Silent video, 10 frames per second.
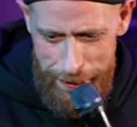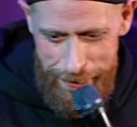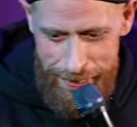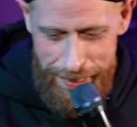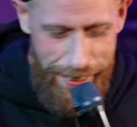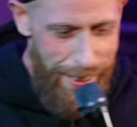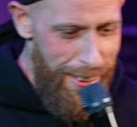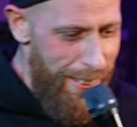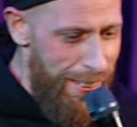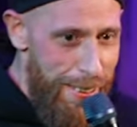That
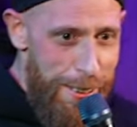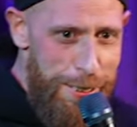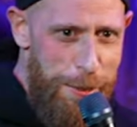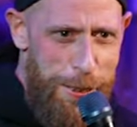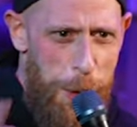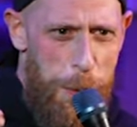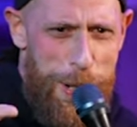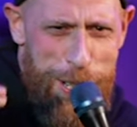seems like a weird...